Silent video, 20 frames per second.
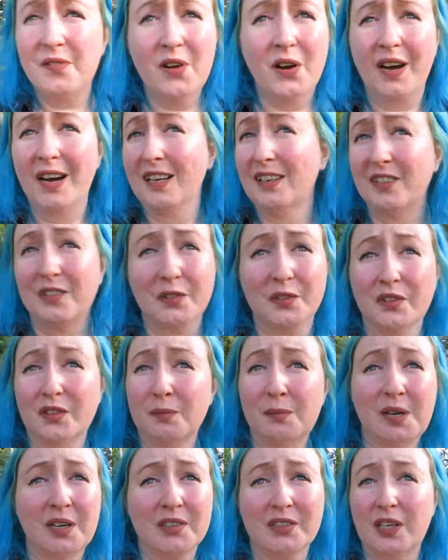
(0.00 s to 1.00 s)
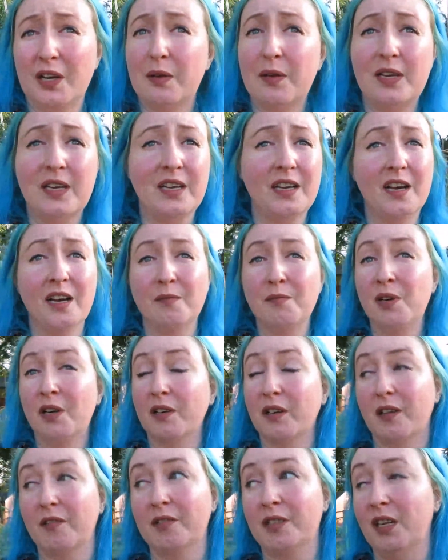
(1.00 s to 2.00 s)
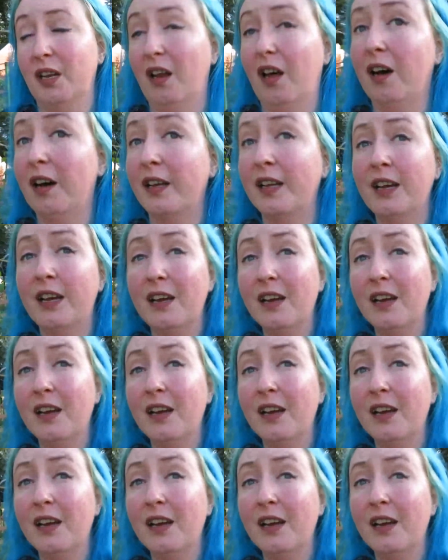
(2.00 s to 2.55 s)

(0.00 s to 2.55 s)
not had a good tomato year, I'm not going to lie.